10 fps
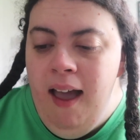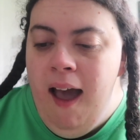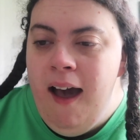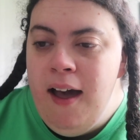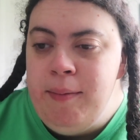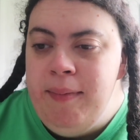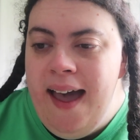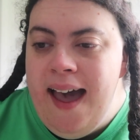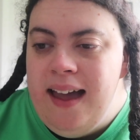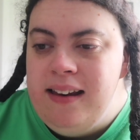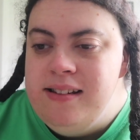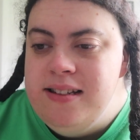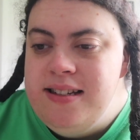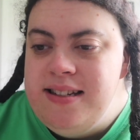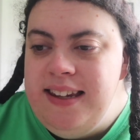
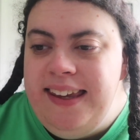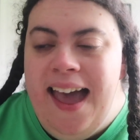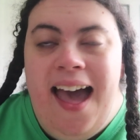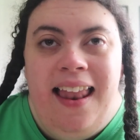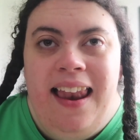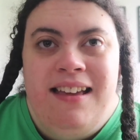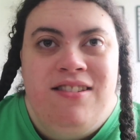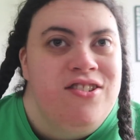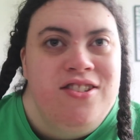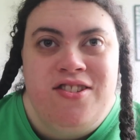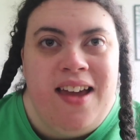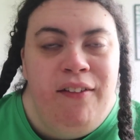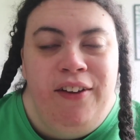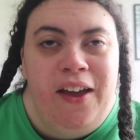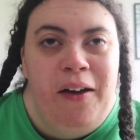And yeah, let's just
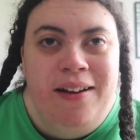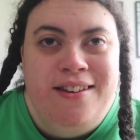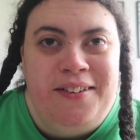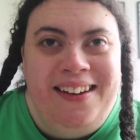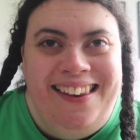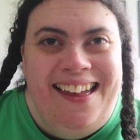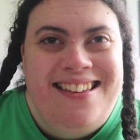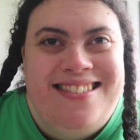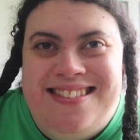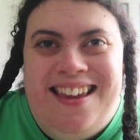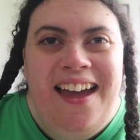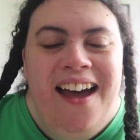have a go at doing this.